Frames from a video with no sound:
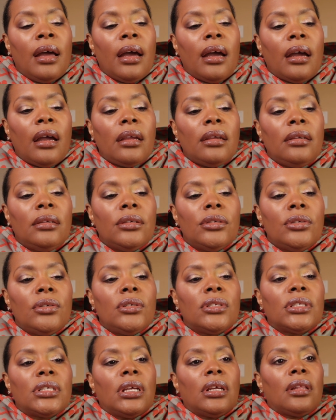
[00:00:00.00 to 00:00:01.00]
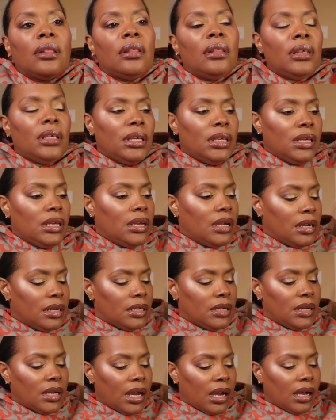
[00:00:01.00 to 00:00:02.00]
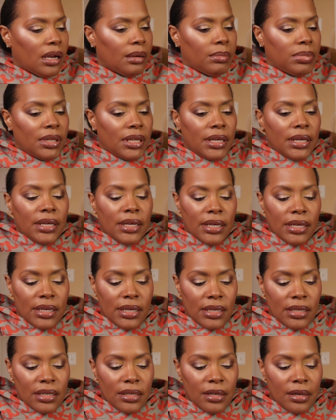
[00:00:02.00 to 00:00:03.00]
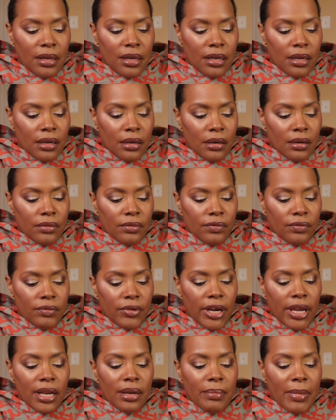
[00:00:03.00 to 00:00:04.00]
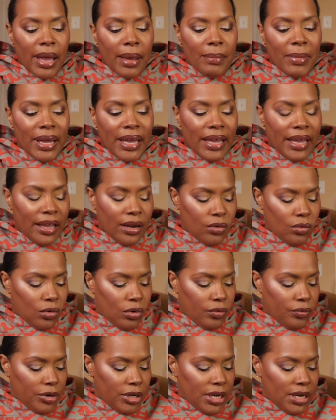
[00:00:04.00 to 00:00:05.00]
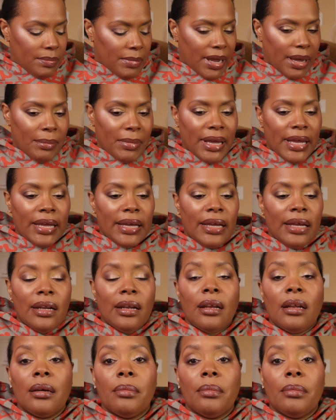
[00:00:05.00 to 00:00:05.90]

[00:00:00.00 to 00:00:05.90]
I used the Nabla Read My Mind or Read My Mind